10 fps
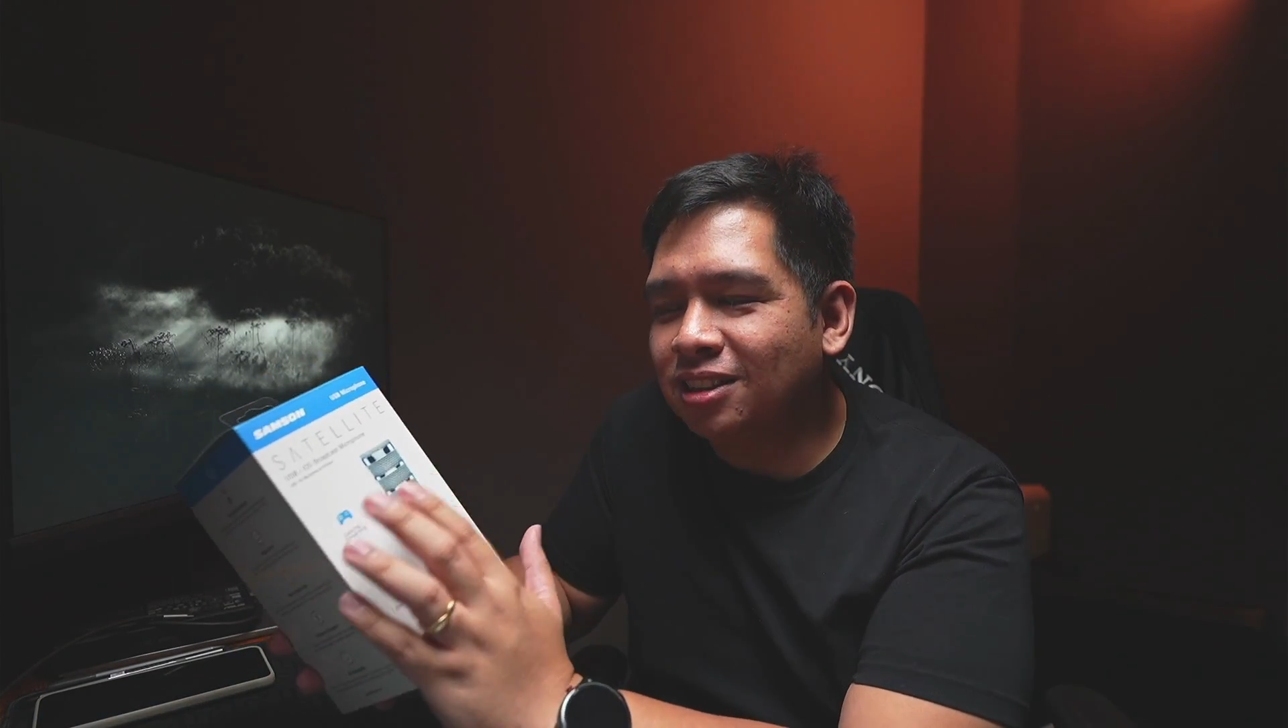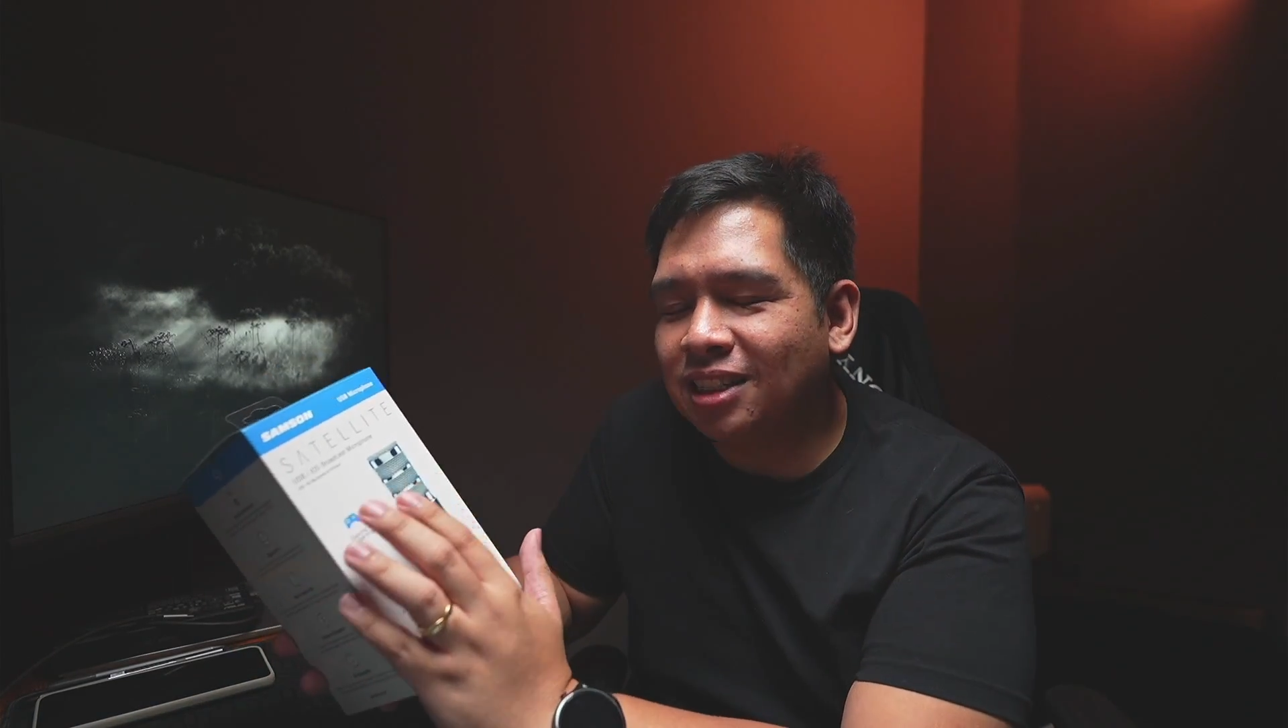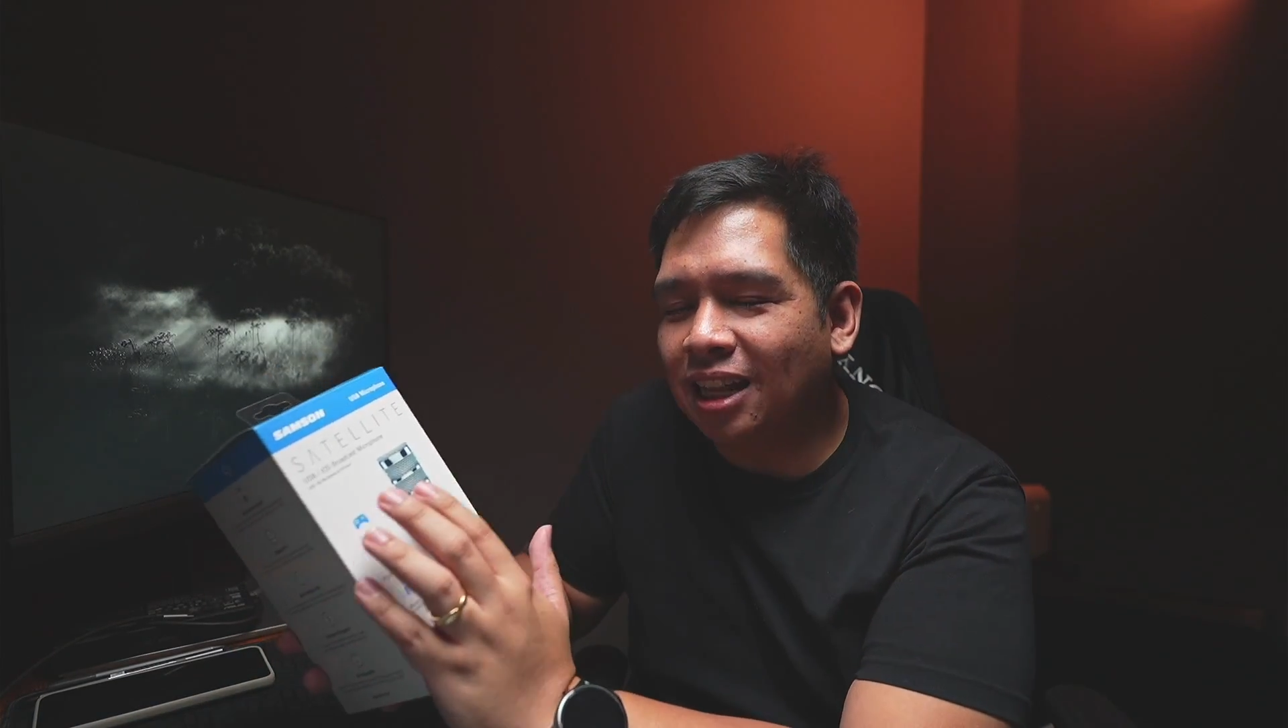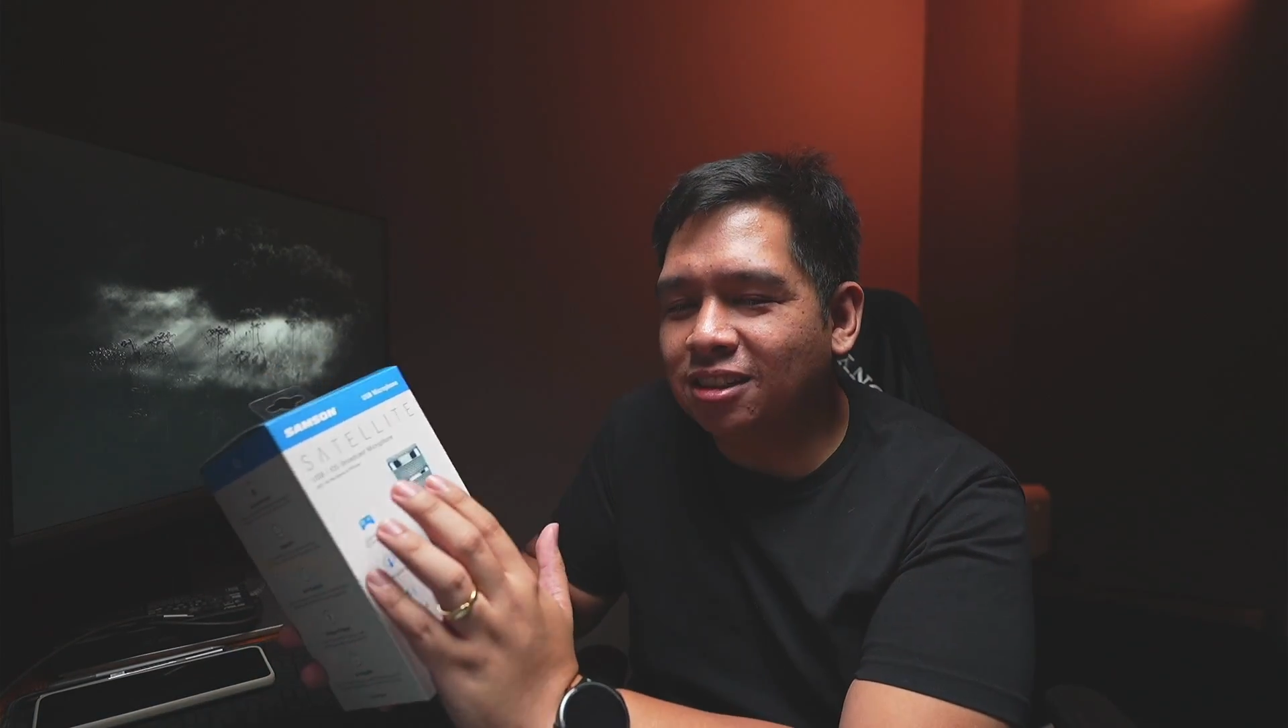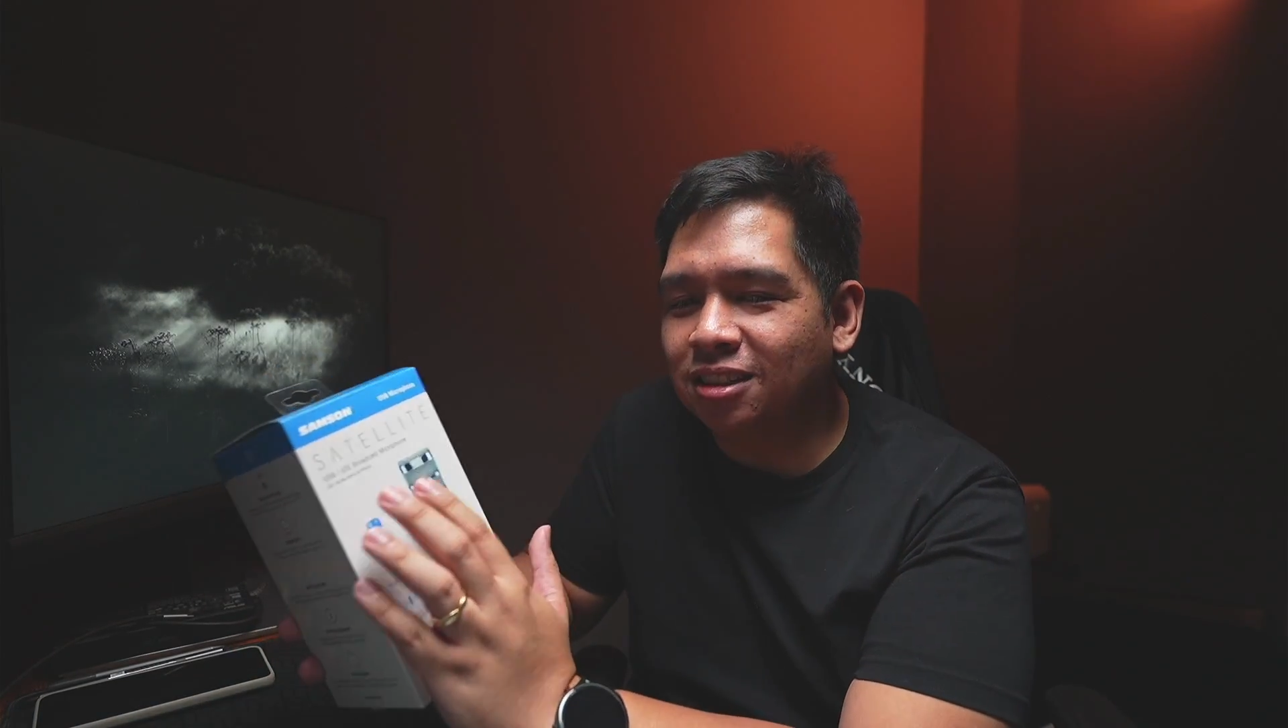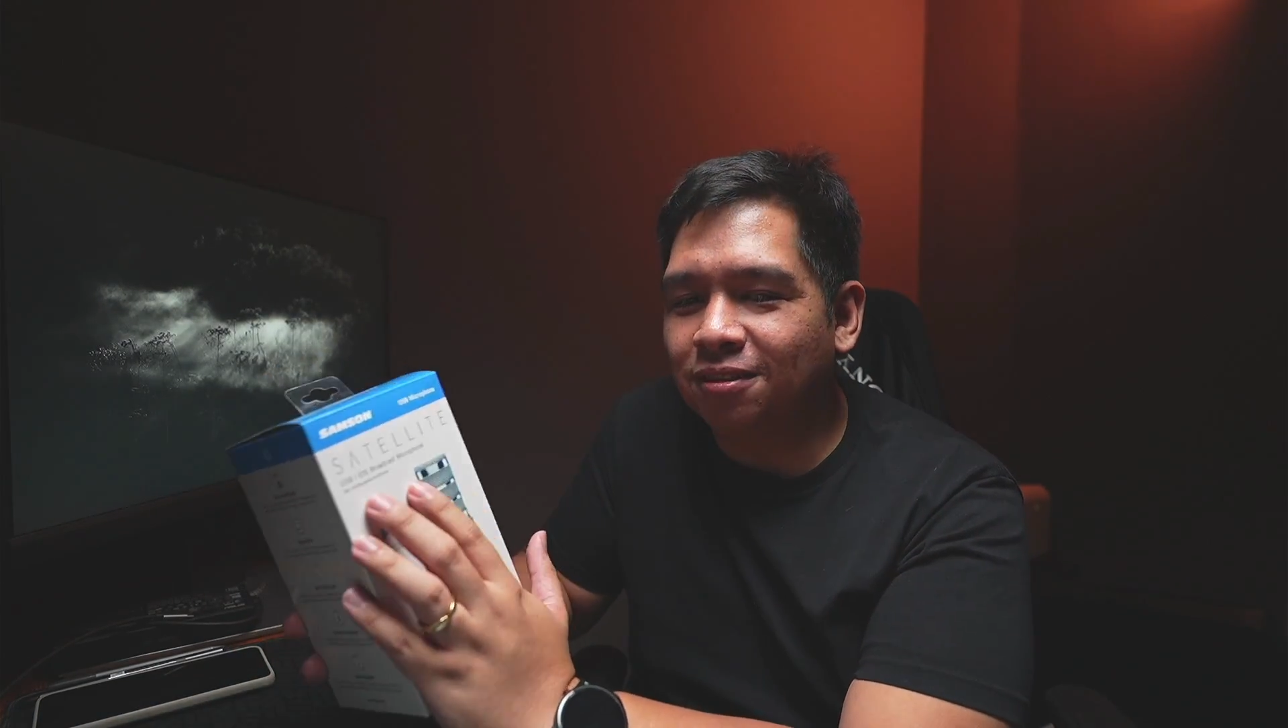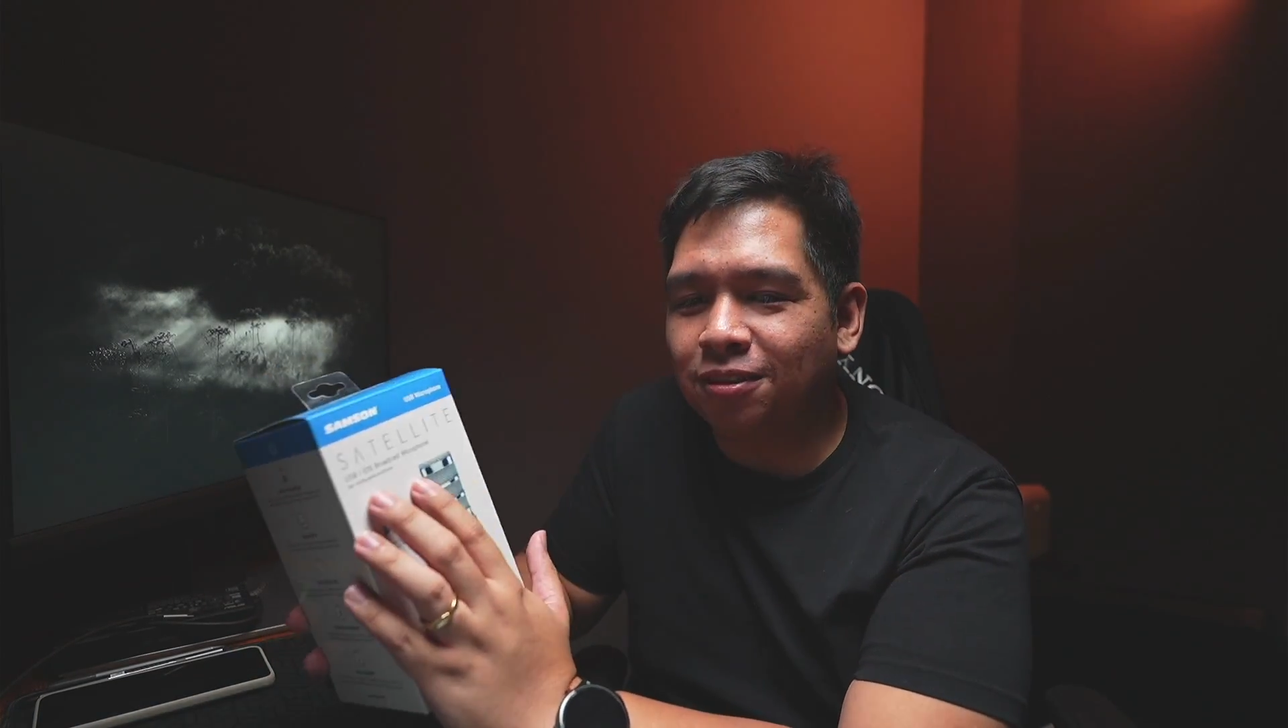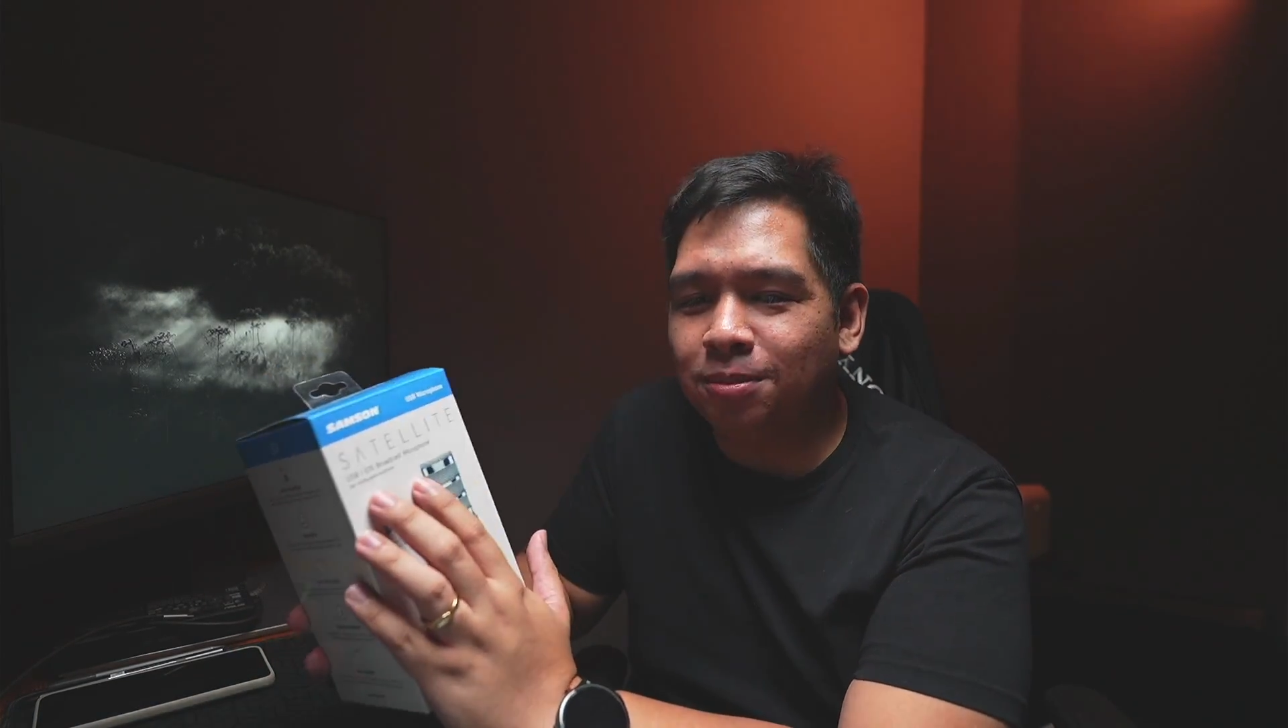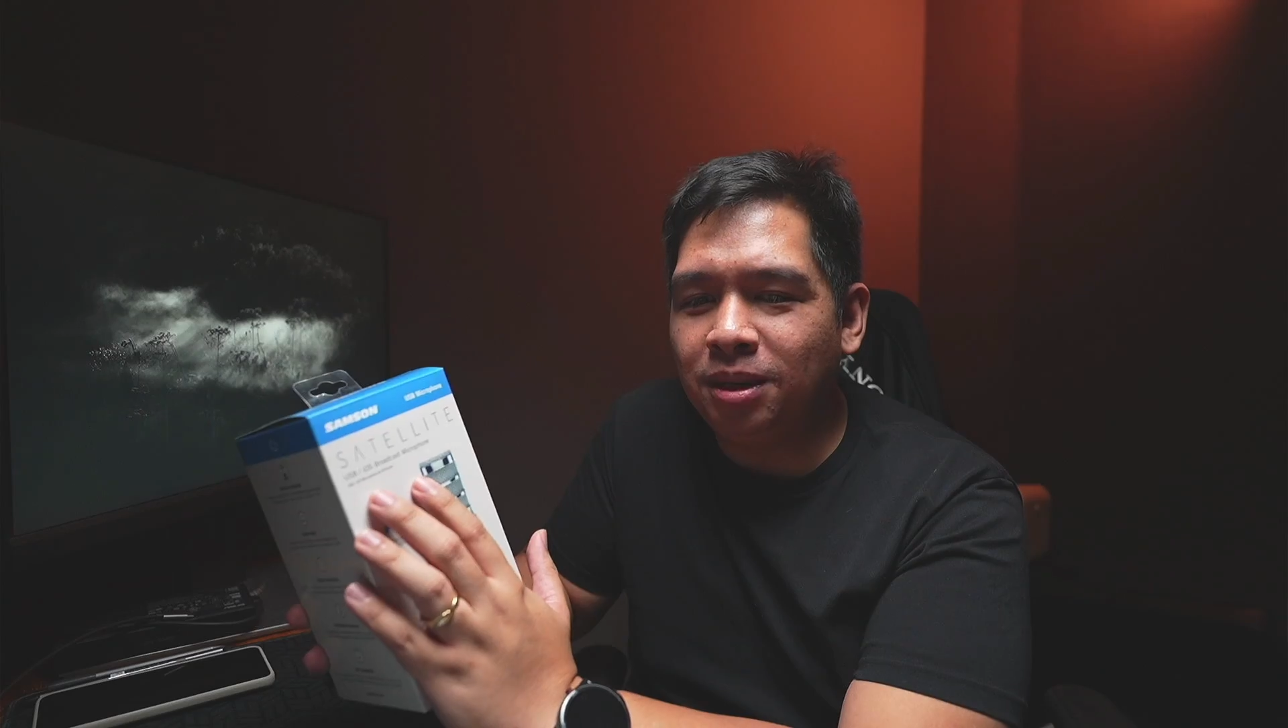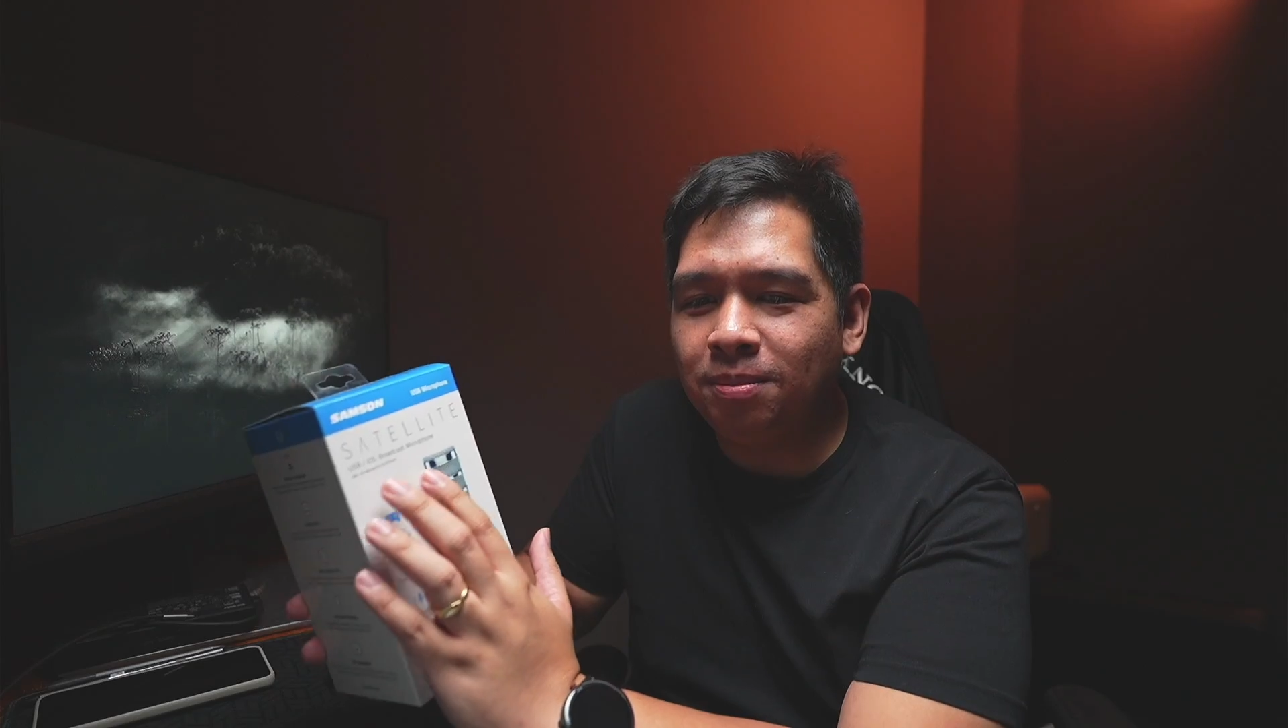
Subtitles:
nostalgic for